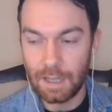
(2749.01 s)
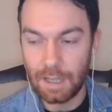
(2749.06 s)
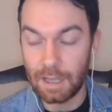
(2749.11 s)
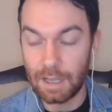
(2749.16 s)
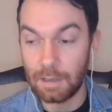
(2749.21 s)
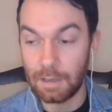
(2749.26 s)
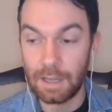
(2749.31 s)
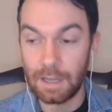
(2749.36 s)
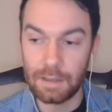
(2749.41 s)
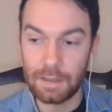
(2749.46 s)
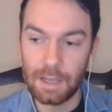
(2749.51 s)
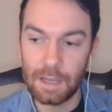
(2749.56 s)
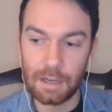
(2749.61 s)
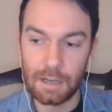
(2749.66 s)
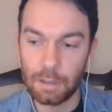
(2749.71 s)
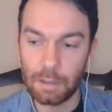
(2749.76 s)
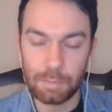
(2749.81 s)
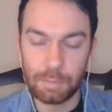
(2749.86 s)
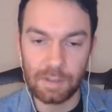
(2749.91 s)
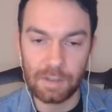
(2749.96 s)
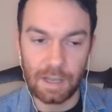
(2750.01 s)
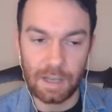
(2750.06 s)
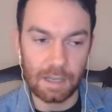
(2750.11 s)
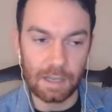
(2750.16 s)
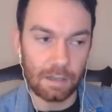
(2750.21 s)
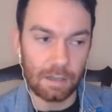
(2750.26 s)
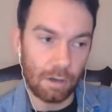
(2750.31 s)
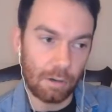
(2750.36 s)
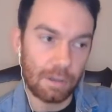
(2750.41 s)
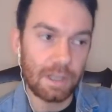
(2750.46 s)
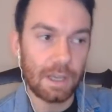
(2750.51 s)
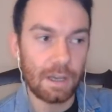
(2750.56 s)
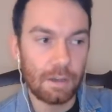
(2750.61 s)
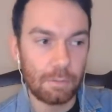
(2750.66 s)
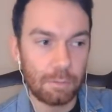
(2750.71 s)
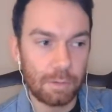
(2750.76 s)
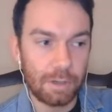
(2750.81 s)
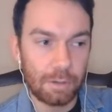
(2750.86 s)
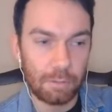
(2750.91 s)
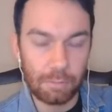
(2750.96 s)
And they end up saying, oh yeah,
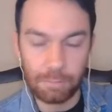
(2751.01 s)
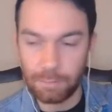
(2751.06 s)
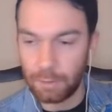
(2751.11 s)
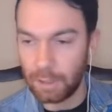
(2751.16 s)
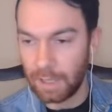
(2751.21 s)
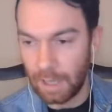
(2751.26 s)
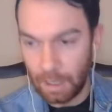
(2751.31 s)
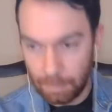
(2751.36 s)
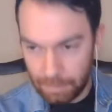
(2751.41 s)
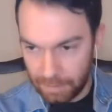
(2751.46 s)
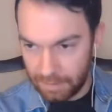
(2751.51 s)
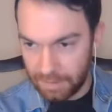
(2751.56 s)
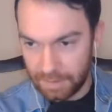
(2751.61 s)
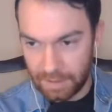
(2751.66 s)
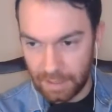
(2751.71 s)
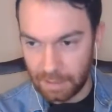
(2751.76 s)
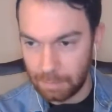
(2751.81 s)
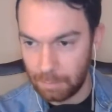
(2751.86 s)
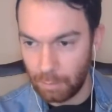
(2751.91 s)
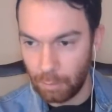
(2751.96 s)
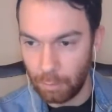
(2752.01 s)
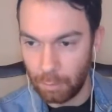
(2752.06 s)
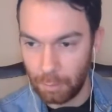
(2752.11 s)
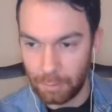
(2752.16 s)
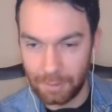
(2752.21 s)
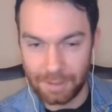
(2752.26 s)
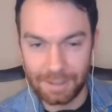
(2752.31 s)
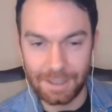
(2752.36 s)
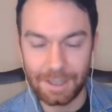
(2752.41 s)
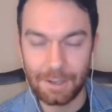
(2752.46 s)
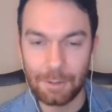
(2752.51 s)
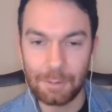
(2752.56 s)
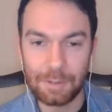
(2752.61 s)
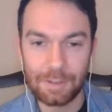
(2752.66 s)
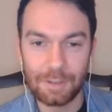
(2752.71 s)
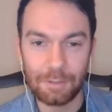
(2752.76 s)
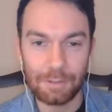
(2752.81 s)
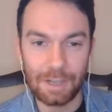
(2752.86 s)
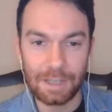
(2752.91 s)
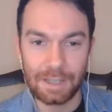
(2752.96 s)
we're very happy to take more, and
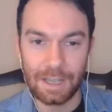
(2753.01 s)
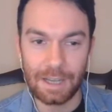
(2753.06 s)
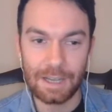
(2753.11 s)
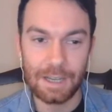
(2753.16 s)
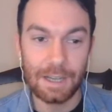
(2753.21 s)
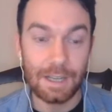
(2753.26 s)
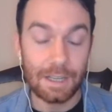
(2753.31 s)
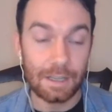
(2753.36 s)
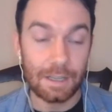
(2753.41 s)
stuff like that.